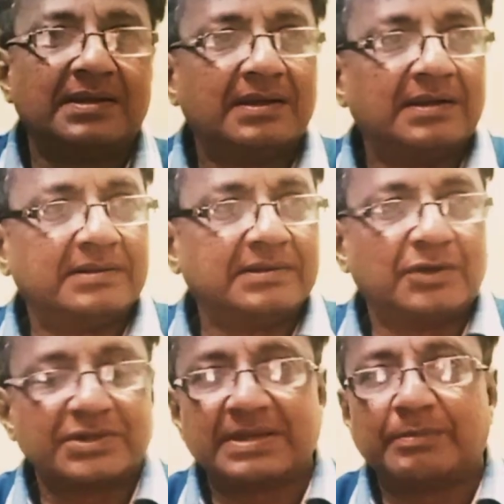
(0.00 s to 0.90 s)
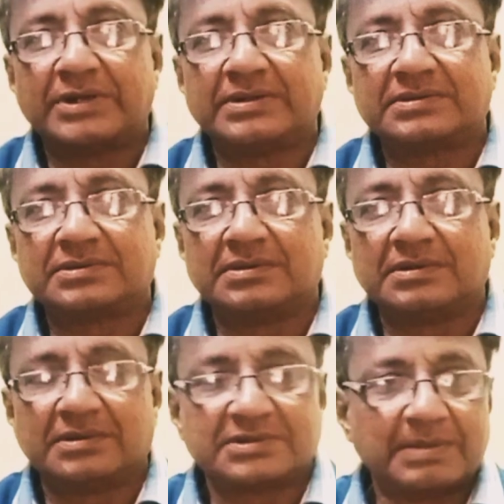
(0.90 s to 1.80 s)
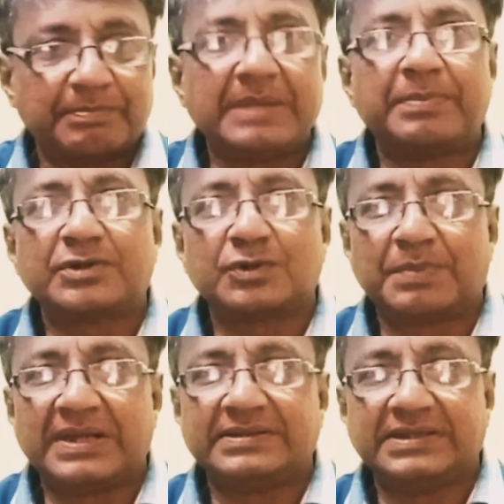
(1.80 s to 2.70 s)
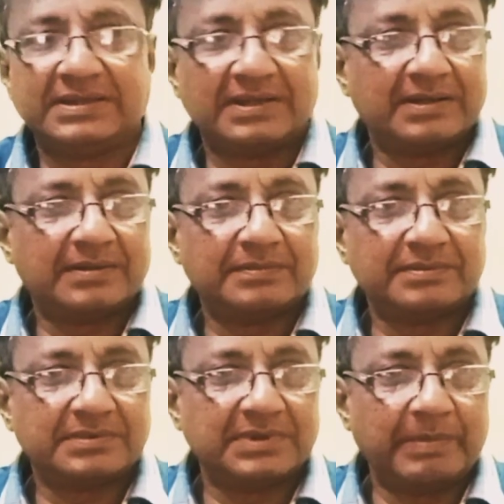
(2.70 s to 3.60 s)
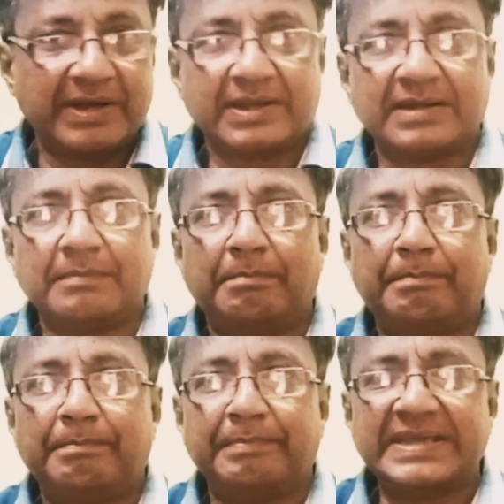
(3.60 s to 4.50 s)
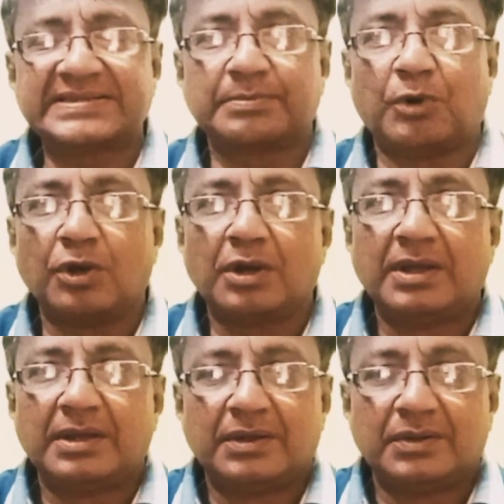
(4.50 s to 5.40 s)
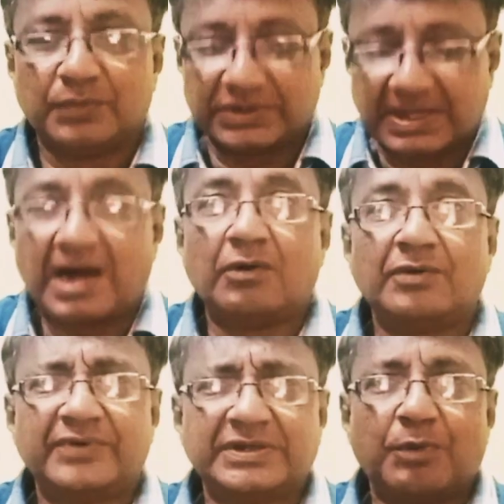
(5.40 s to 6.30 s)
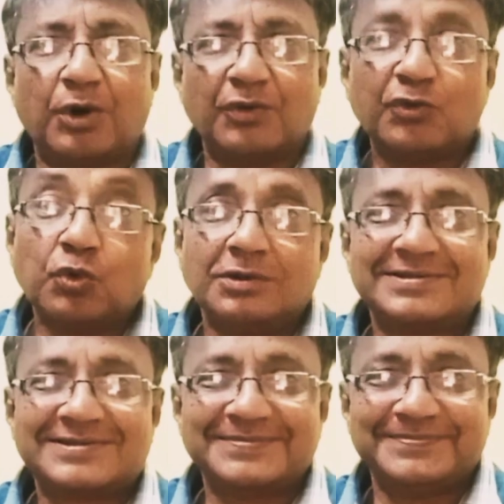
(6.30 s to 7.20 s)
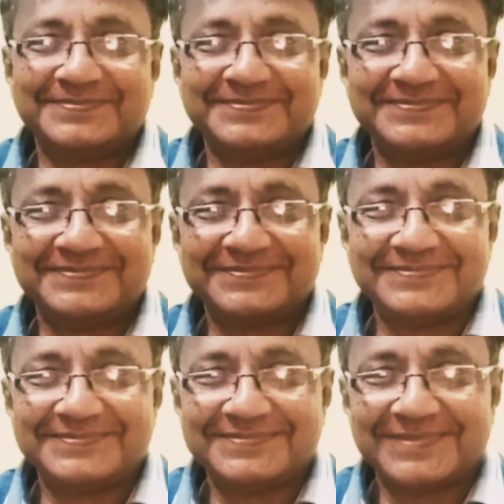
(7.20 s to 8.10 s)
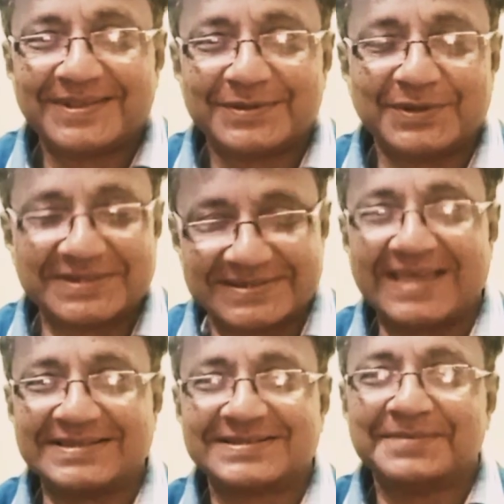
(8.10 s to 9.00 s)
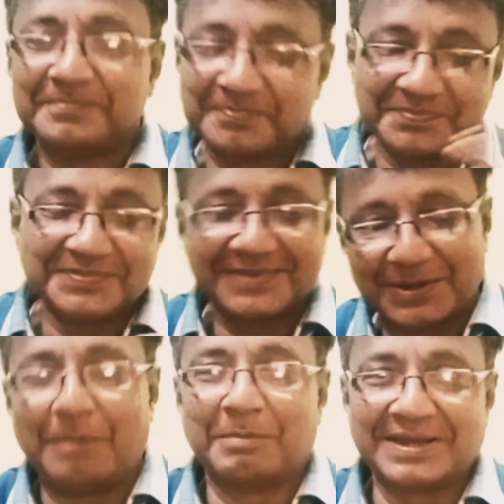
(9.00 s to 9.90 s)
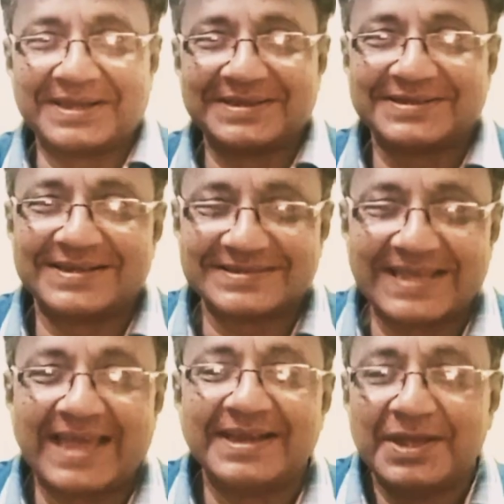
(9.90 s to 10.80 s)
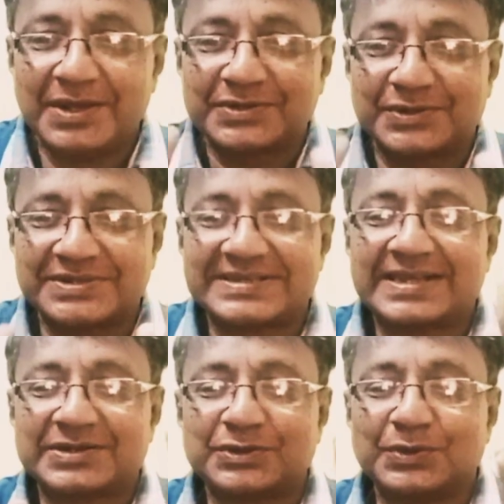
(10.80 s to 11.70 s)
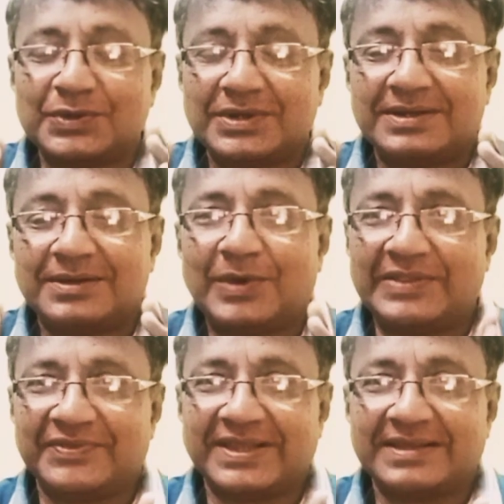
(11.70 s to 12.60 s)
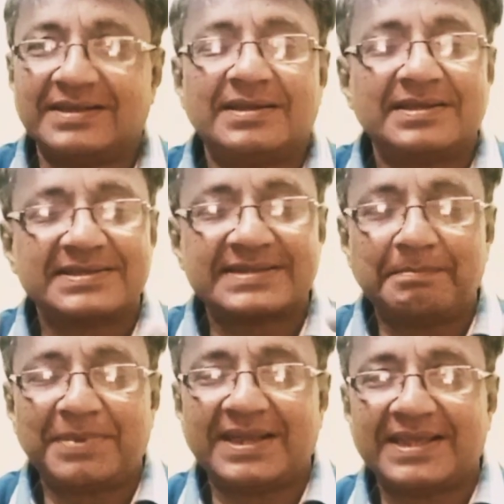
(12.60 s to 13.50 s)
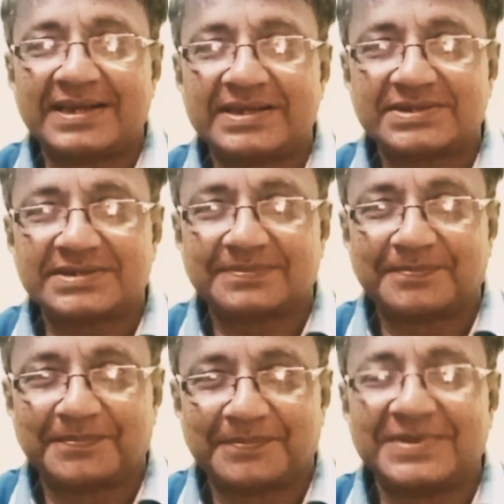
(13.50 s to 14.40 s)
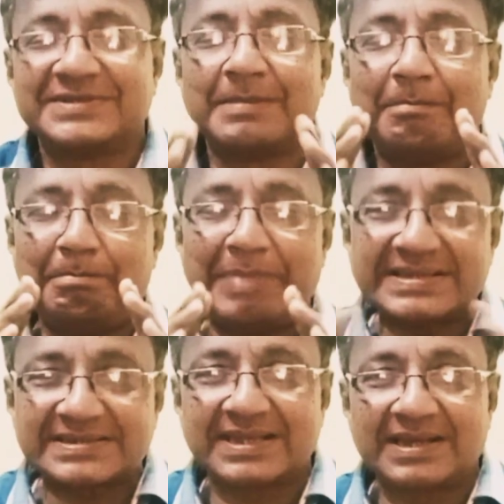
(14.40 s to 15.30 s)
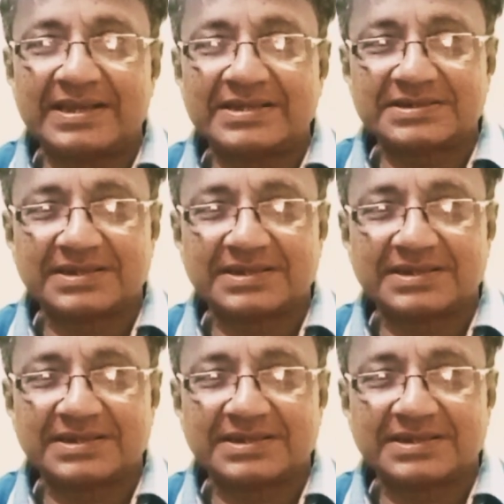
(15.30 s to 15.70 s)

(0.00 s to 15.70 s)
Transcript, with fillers: uh, you know, someone, uh, some people to play the uh, American baseball with our football rules. So it is as complicated as that. So stick to one thing. Simple English is the best English